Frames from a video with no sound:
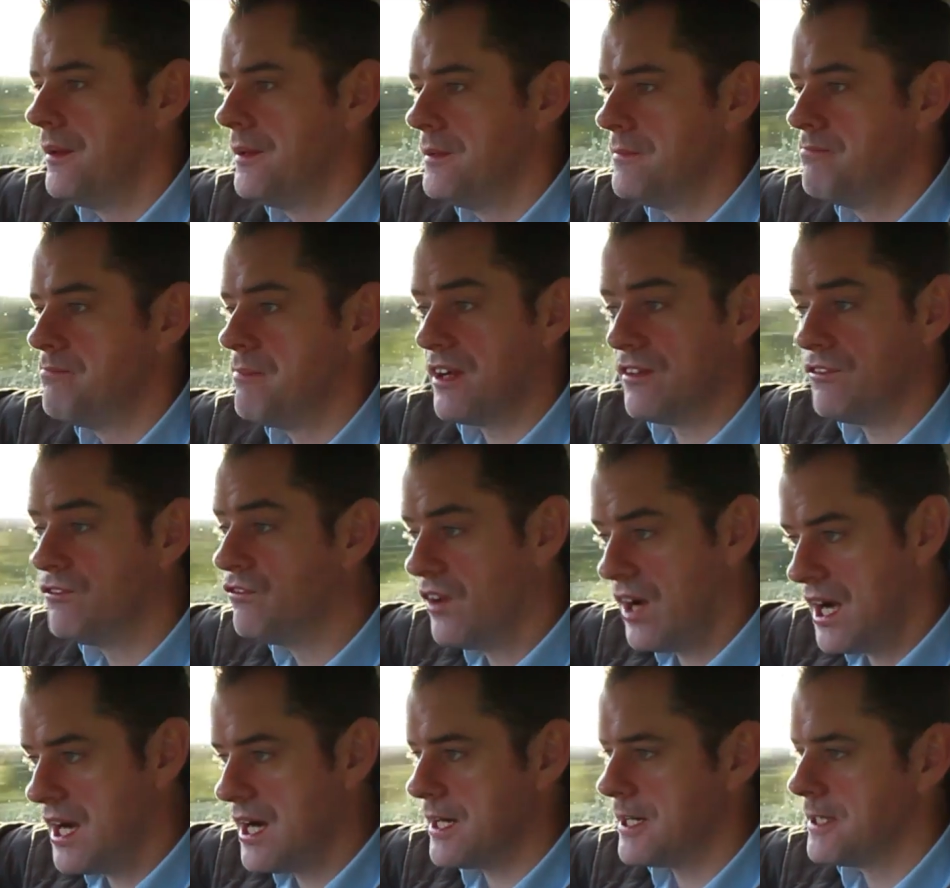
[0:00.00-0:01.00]
by
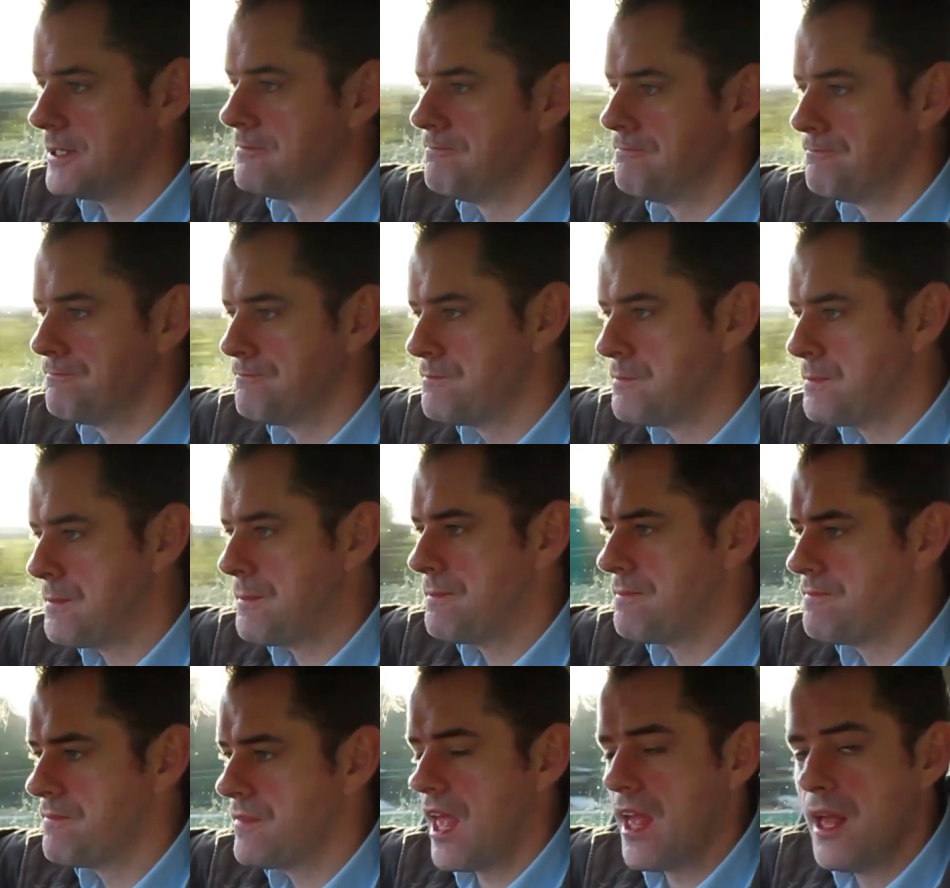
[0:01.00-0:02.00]
far,
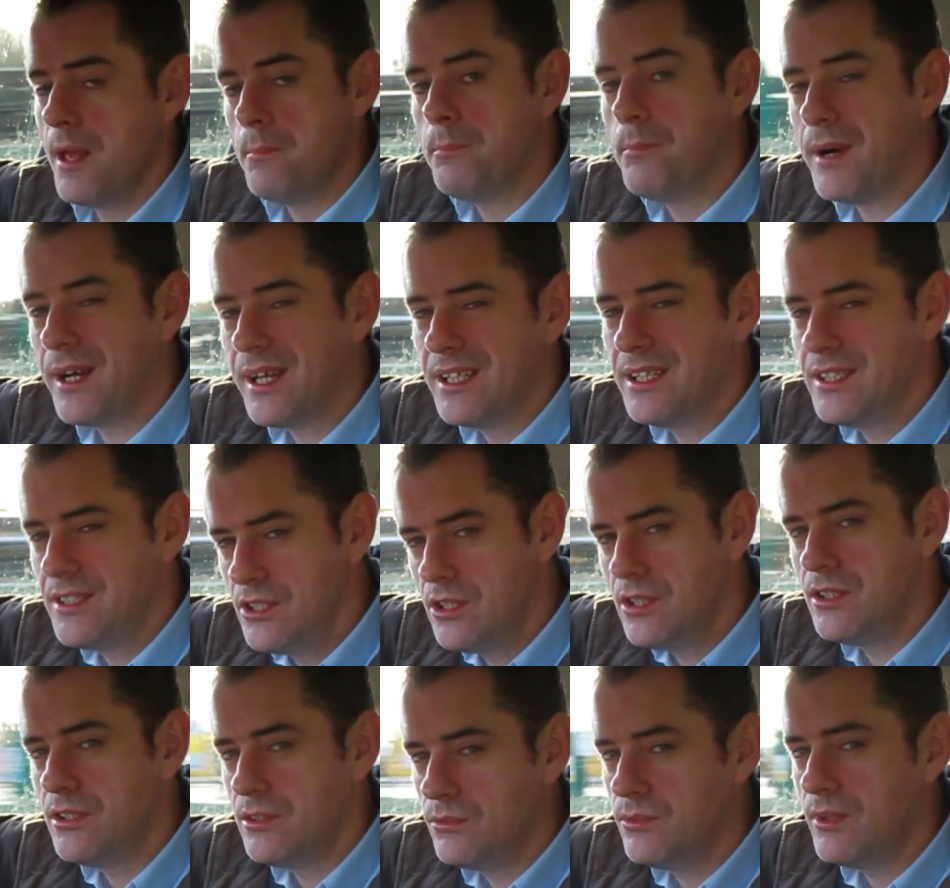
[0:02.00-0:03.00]
by a
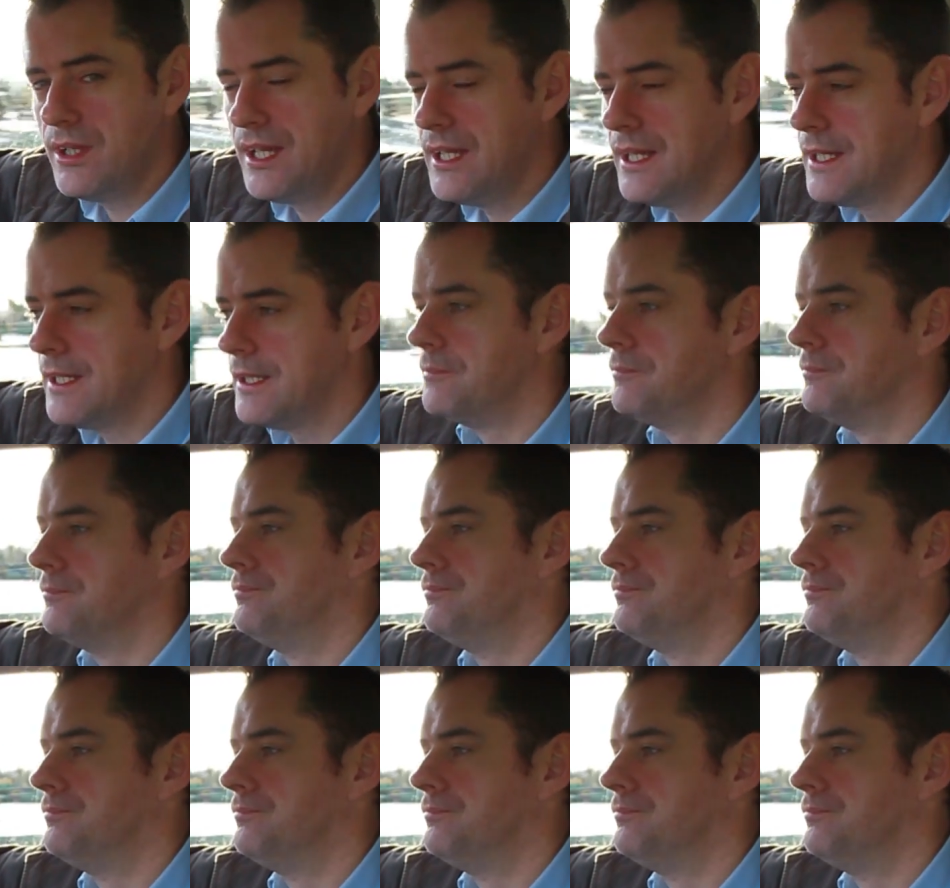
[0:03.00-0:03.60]
long way.